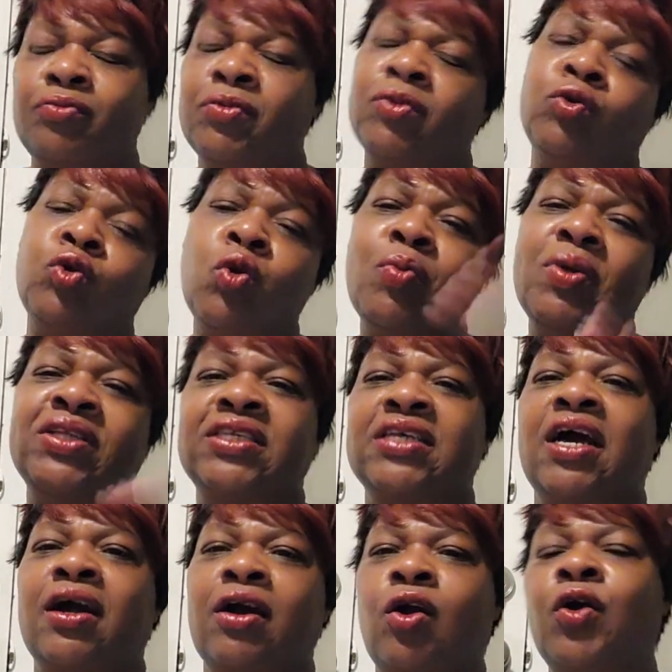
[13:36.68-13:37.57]

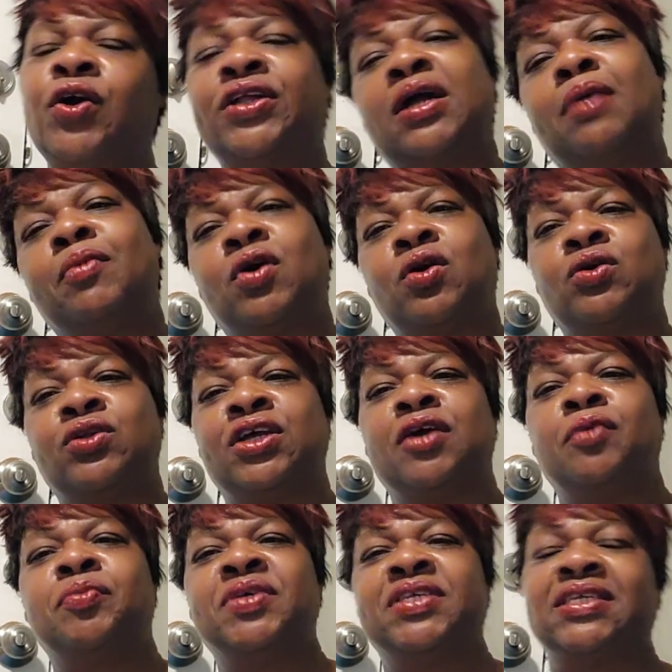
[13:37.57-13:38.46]
humans are going about
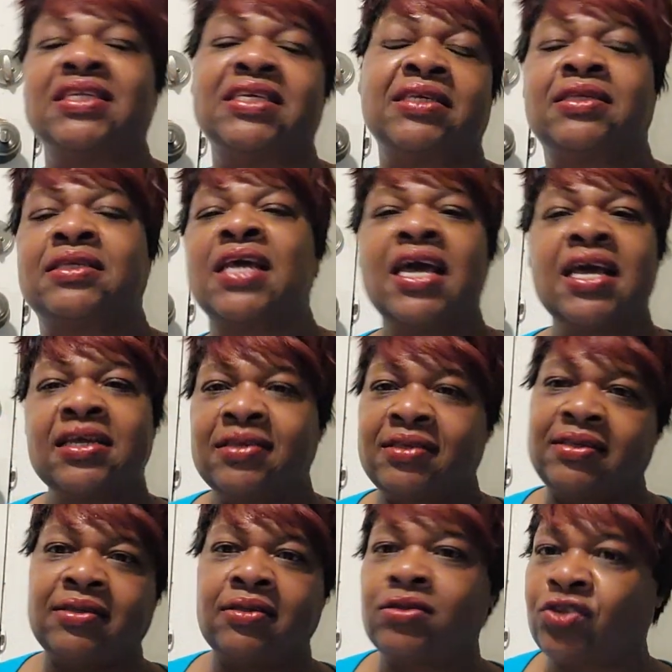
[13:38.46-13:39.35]
their business
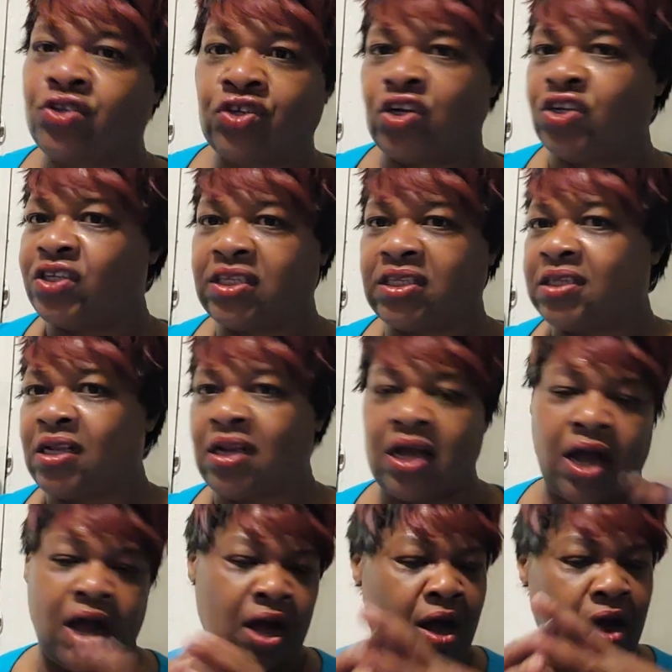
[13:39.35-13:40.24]
just
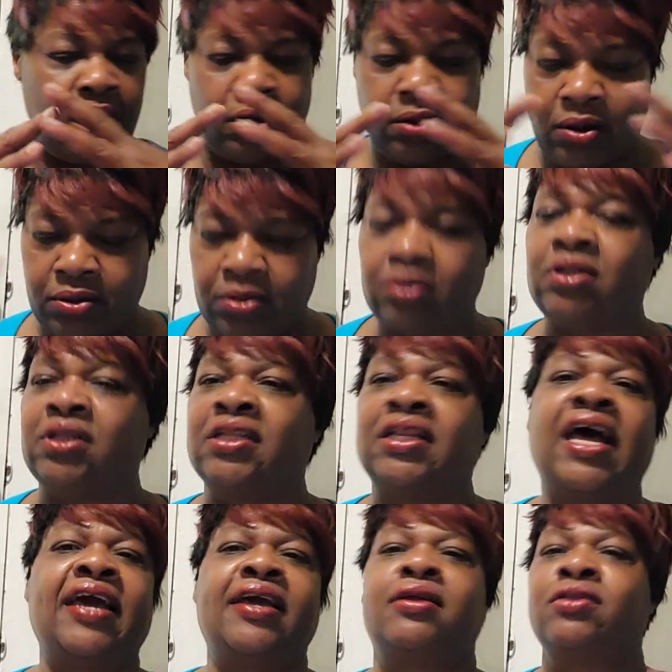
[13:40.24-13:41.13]

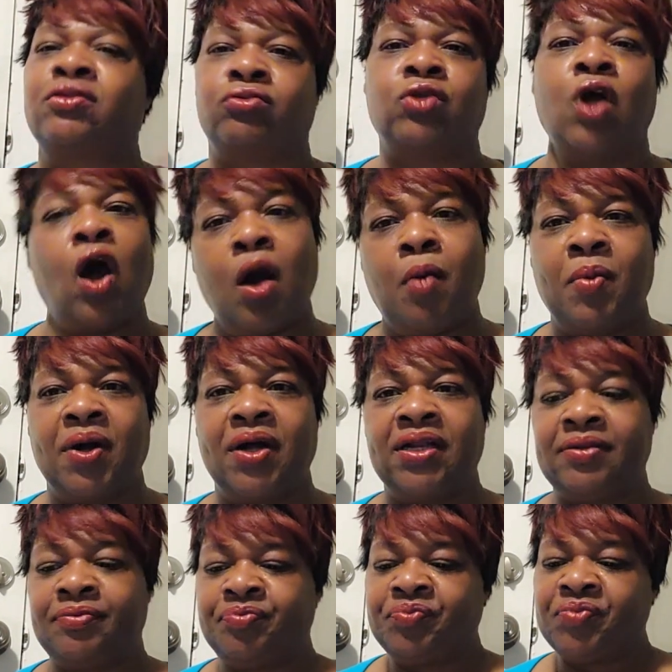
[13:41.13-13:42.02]
like
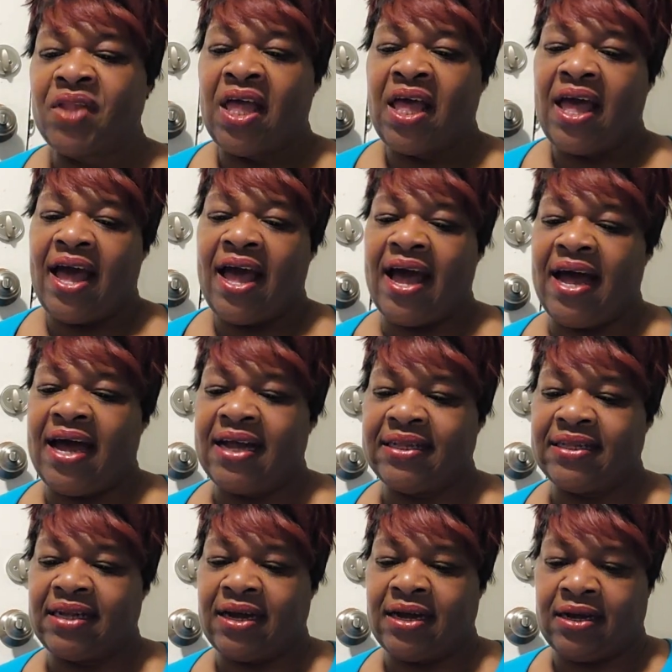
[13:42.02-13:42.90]
normal,
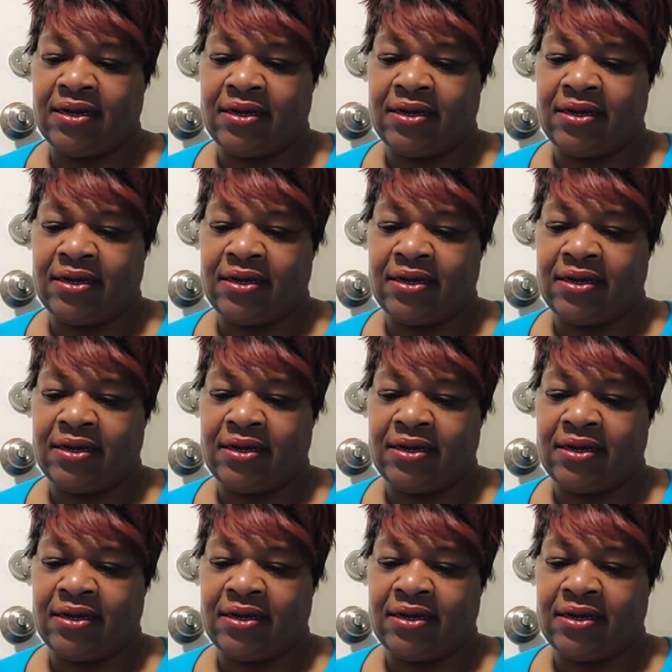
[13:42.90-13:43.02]
and